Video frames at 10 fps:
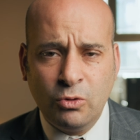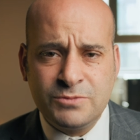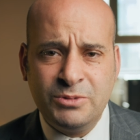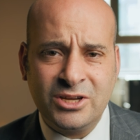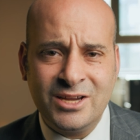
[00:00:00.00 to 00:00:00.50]

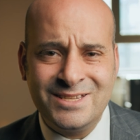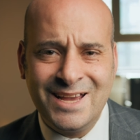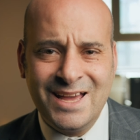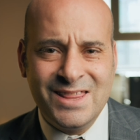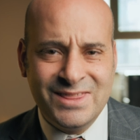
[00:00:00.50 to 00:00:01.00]
was
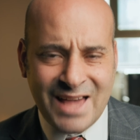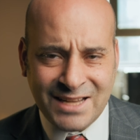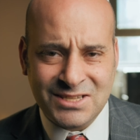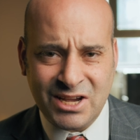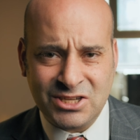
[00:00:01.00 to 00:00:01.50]
because
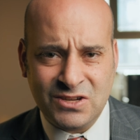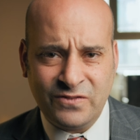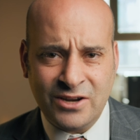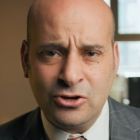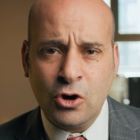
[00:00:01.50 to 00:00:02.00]
that sex
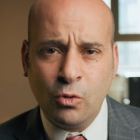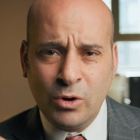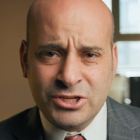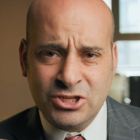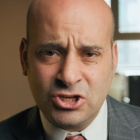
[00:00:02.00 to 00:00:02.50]
offender
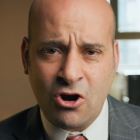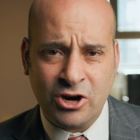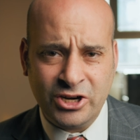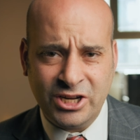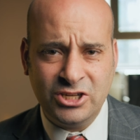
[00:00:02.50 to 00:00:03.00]
wasn't
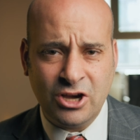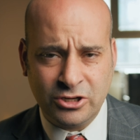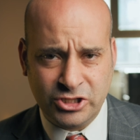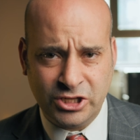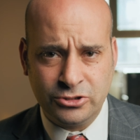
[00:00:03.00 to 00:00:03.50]
targeting
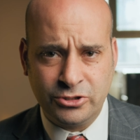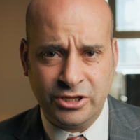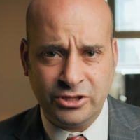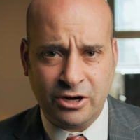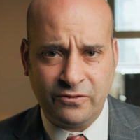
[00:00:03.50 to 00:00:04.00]
young
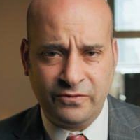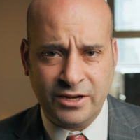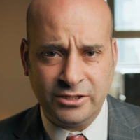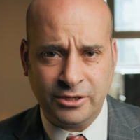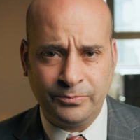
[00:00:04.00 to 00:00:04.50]
children in their
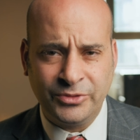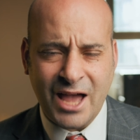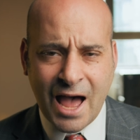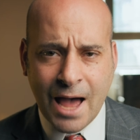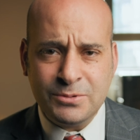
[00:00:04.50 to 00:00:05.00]
offending.
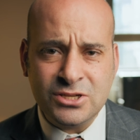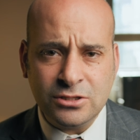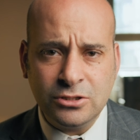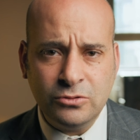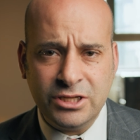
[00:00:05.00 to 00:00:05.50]

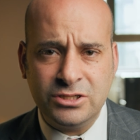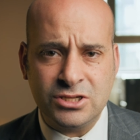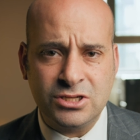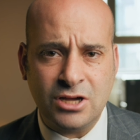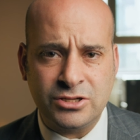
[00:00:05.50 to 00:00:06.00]
Absolutely
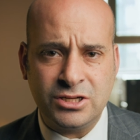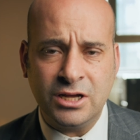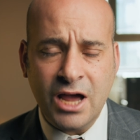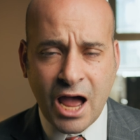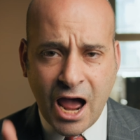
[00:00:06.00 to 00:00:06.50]

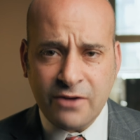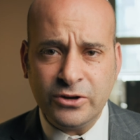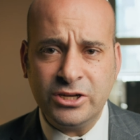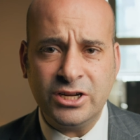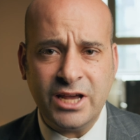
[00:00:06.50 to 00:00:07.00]
disgusting.
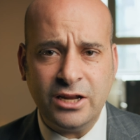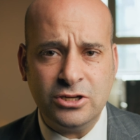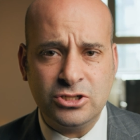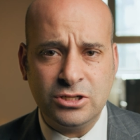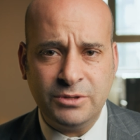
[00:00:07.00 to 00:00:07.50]
Every
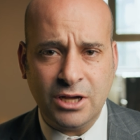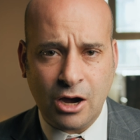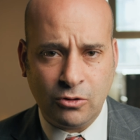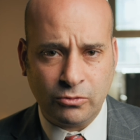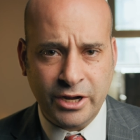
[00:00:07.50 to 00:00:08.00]
Canadian should be
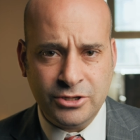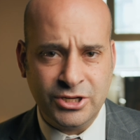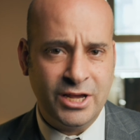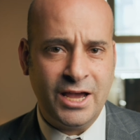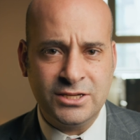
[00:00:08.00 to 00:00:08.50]

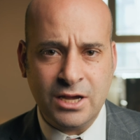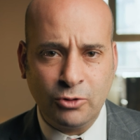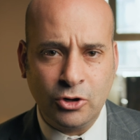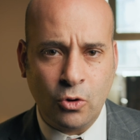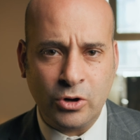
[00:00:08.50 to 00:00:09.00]
outraged. As
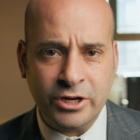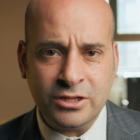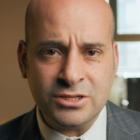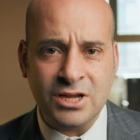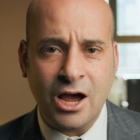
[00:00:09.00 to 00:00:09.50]
I'm
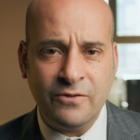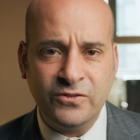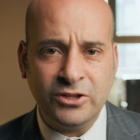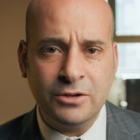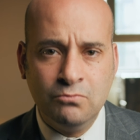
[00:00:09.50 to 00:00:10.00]
recording this, I'm
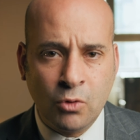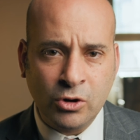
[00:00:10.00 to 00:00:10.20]
feeling